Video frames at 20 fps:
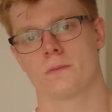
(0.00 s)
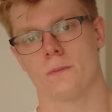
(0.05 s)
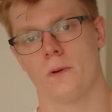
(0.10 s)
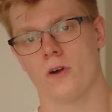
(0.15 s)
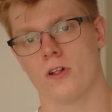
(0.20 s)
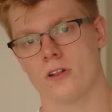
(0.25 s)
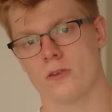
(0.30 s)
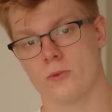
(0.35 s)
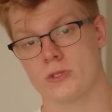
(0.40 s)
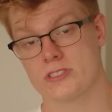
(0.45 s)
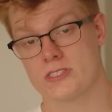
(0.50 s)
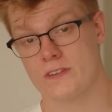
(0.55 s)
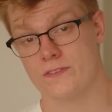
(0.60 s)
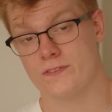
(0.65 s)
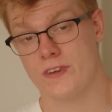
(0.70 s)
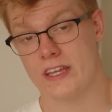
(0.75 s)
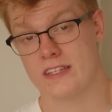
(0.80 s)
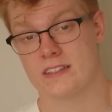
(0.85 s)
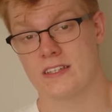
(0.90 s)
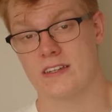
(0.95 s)
bull, was
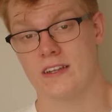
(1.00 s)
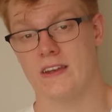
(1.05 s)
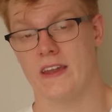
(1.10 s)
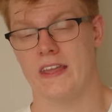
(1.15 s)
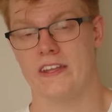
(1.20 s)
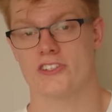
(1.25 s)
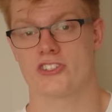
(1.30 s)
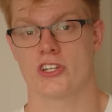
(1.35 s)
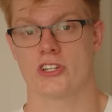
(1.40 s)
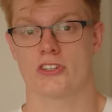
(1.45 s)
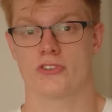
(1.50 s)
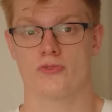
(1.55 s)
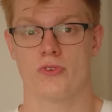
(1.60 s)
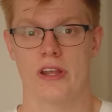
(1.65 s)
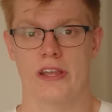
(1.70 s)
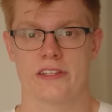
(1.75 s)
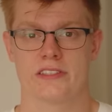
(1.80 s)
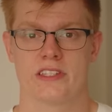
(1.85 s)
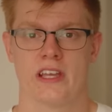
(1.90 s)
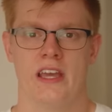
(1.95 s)
invented in ancient
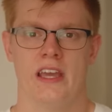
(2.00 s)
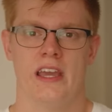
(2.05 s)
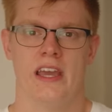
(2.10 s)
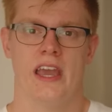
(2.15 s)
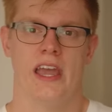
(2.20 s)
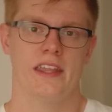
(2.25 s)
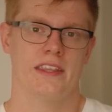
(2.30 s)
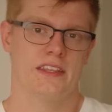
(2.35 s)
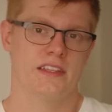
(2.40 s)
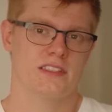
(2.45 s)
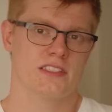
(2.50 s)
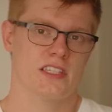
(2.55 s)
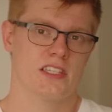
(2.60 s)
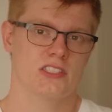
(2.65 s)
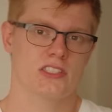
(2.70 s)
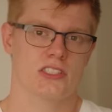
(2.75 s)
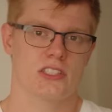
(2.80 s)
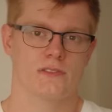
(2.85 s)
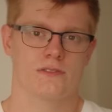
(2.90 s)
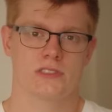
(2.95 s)
Greece. It
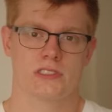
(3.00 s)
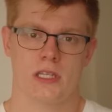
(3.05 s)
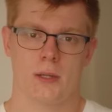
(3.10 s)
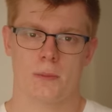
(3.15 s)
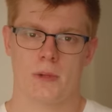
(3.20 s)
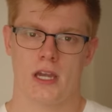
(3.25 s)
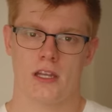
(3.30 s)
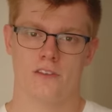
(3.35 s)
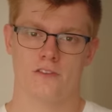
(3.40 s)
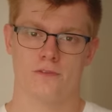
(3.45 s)
consists of some kind